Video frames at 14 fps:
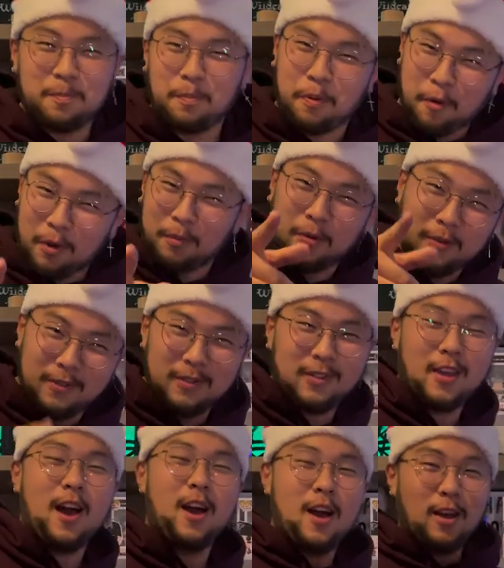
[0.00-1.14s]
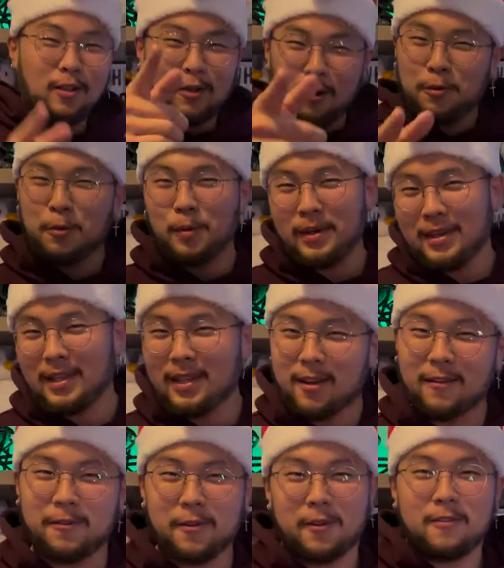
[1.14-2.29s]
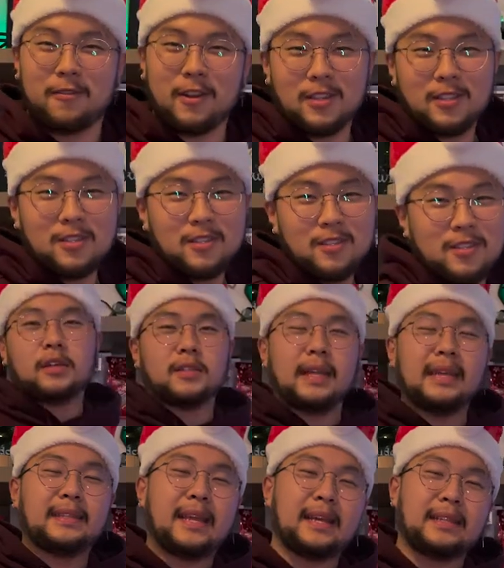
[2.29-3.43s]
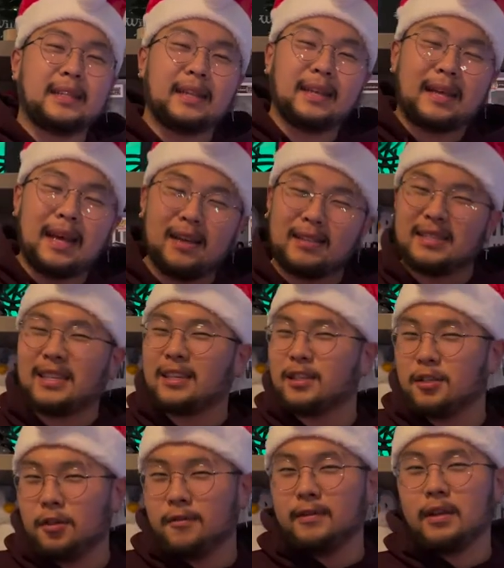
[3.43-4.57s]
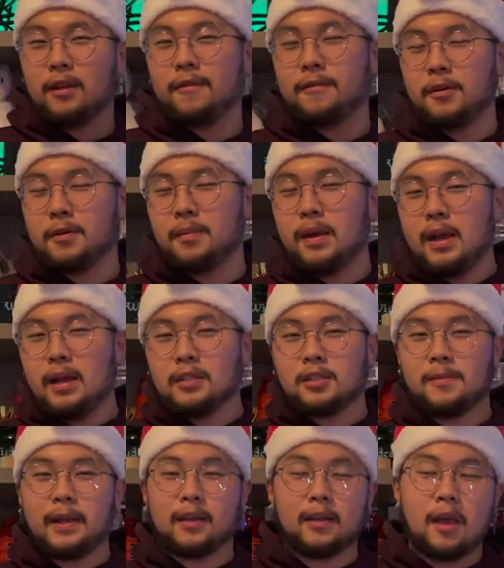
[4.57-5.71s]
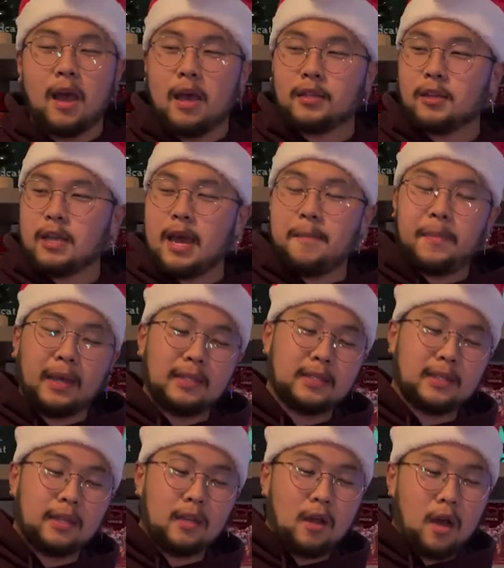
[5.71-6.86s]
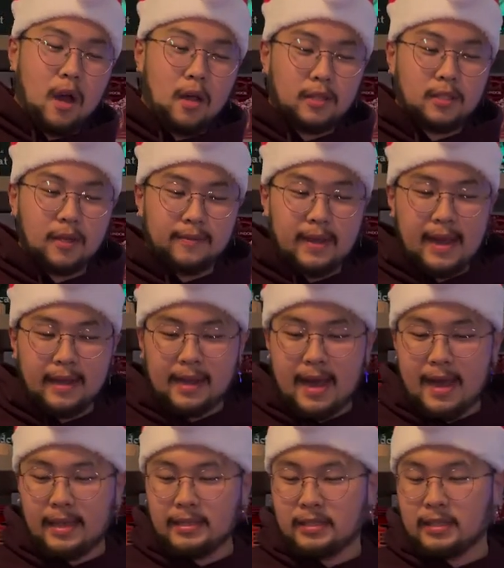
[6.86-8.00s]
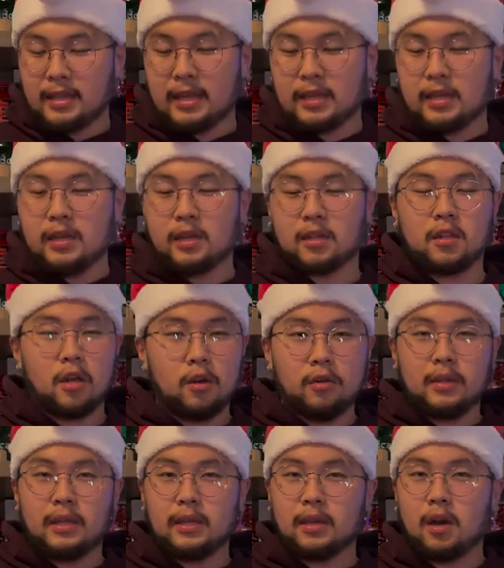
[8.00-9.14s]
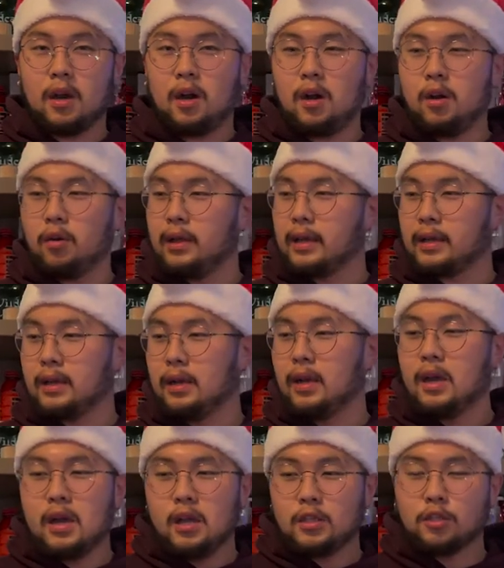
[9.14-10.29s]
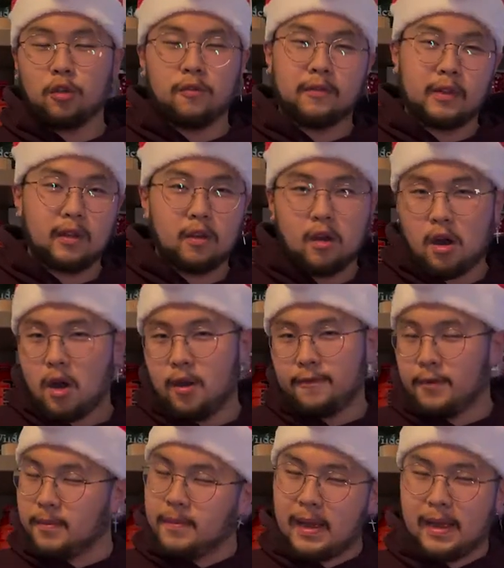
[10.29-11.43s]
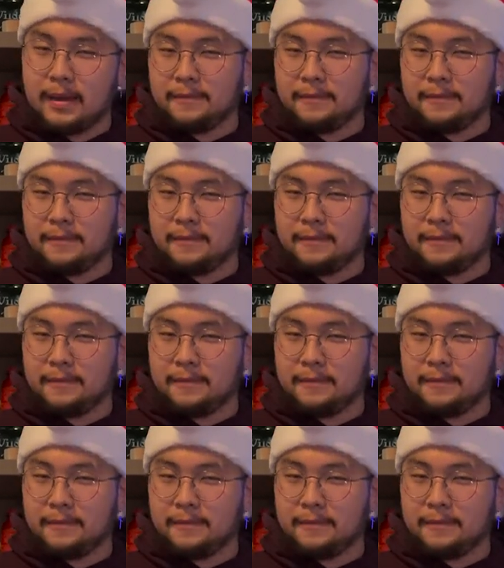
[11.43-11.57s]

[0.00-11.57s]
point proven to y'all. Don't do anything good for your friends. So that technically counts as like a souvenir from Jamaica. So yeah, basically all the stuff that I got is just like a clothing haul or like a souvenir haul from my